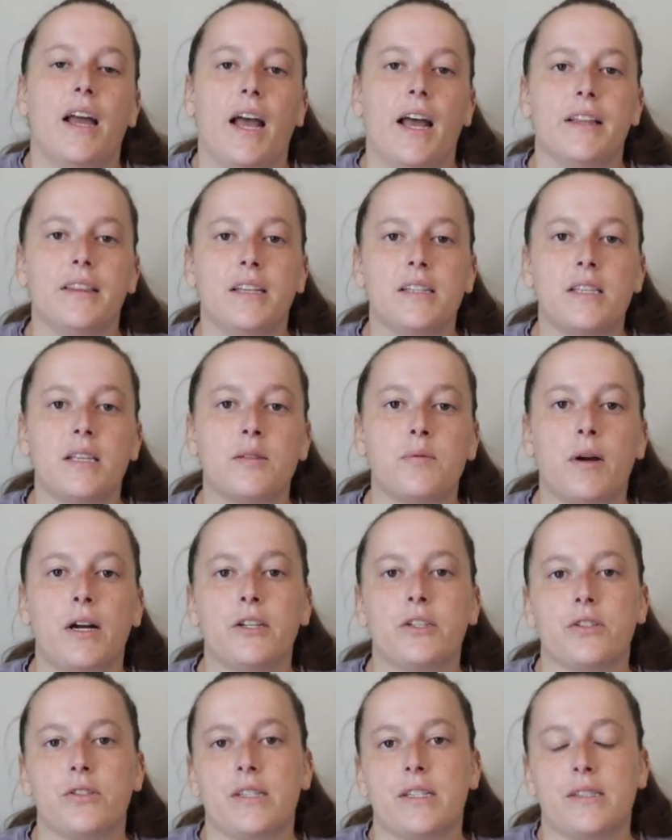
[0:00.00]
And this is where I
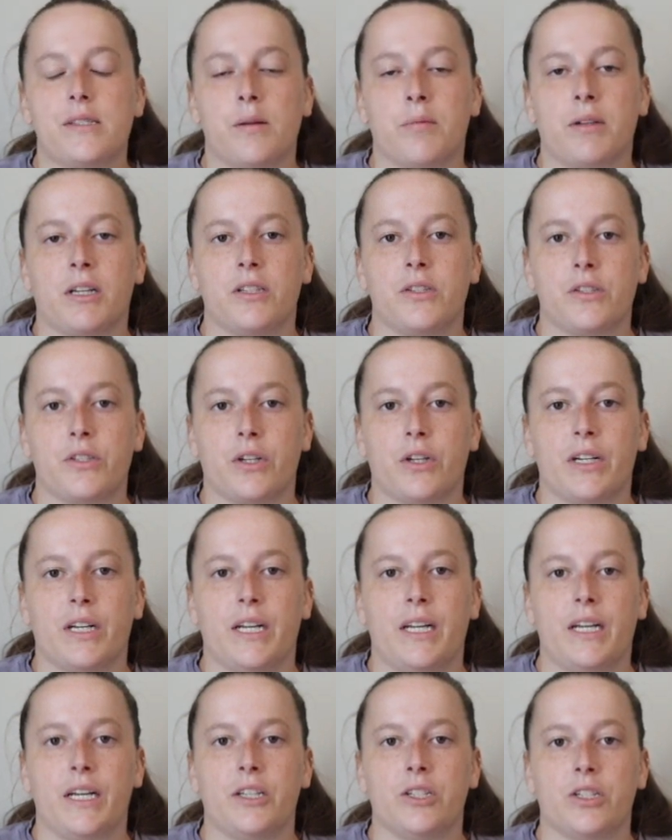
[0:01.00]
do see some concern
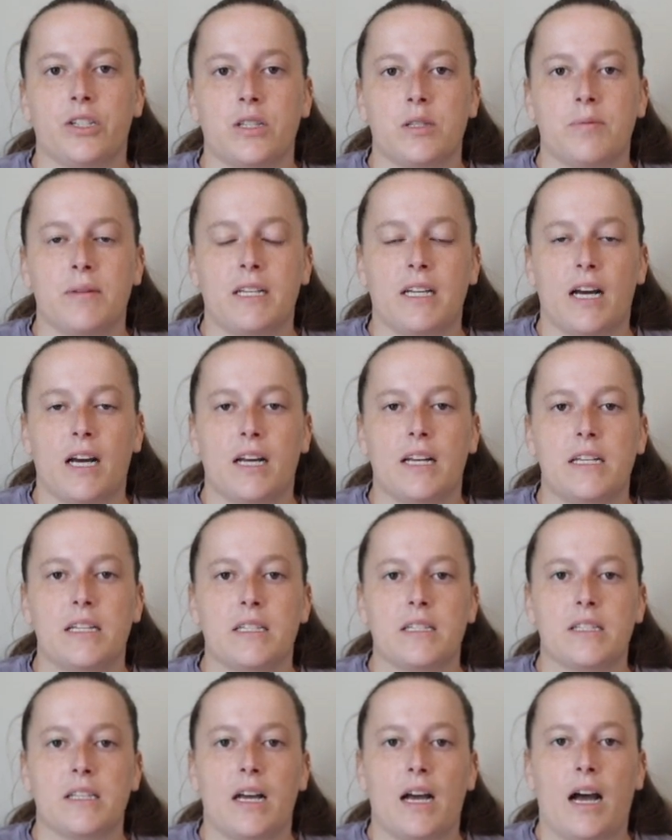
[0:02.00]
in it, just
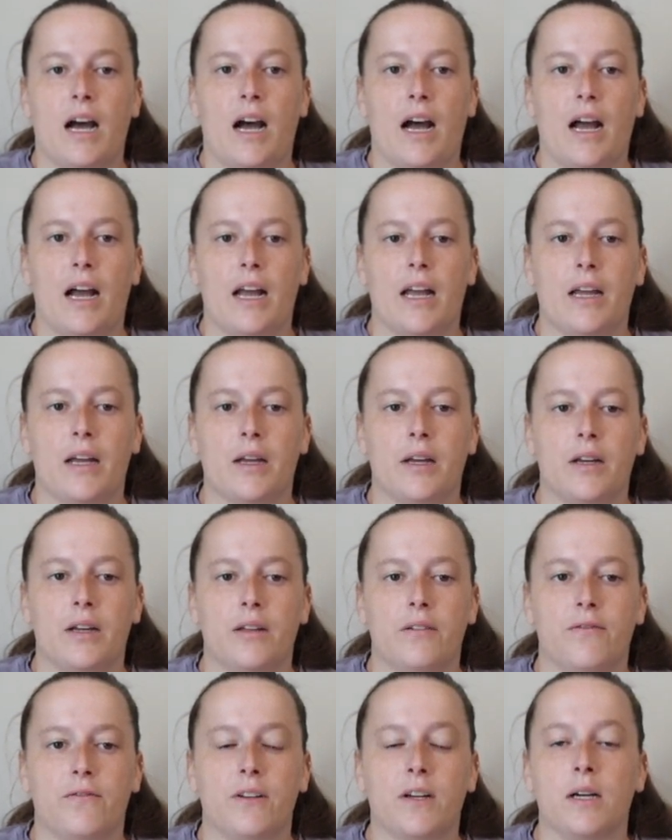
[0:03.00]
because
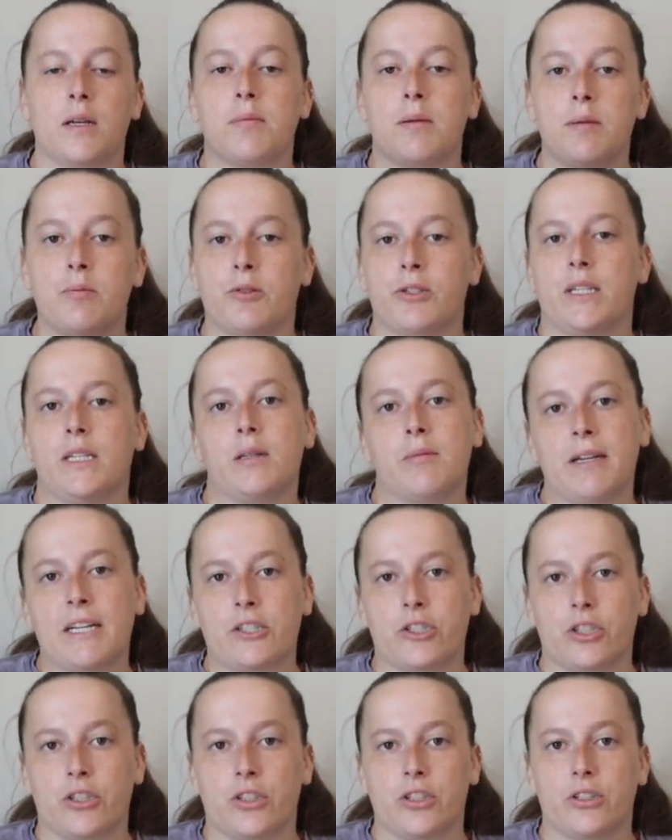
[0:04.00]
I feel like people need to make
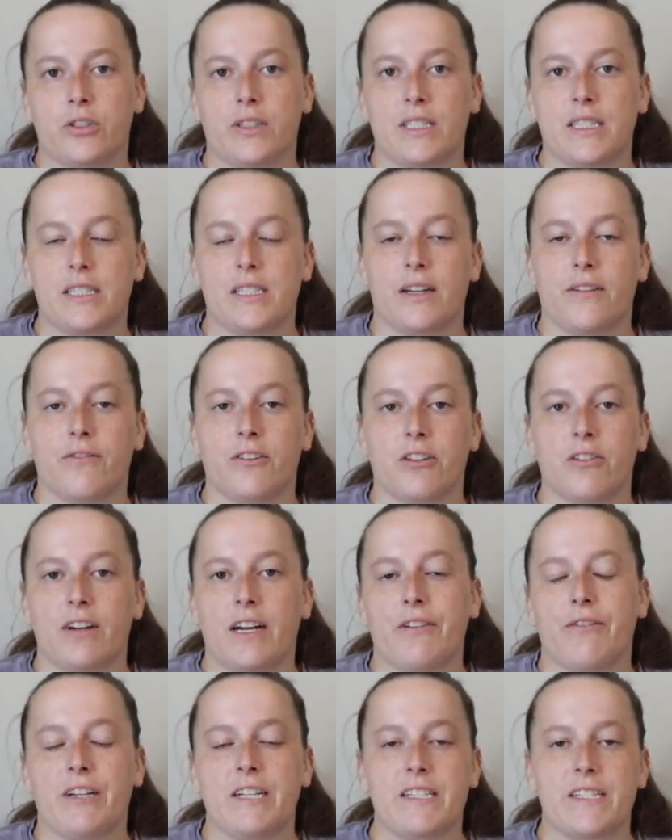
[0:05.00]
sure they're doing stuff for the
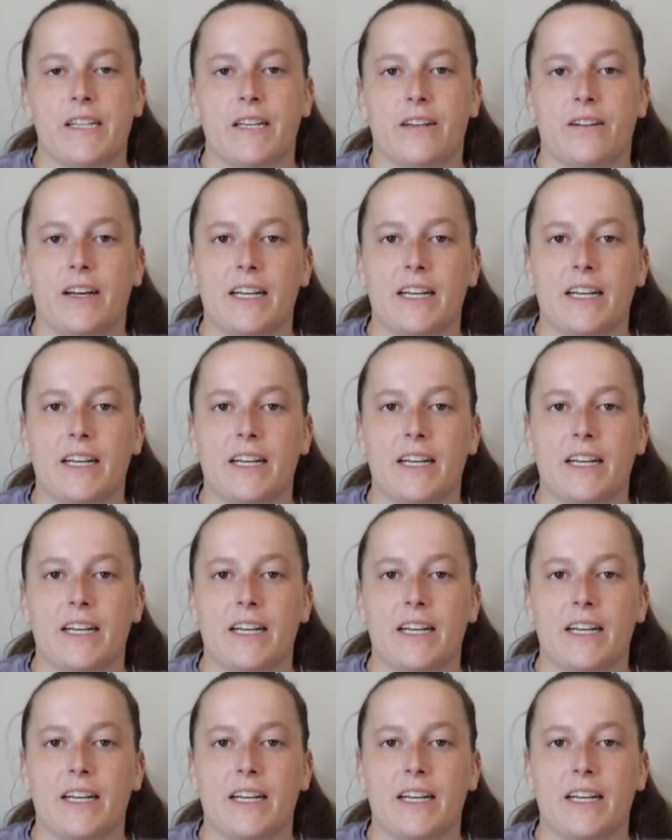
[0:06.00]
right reason.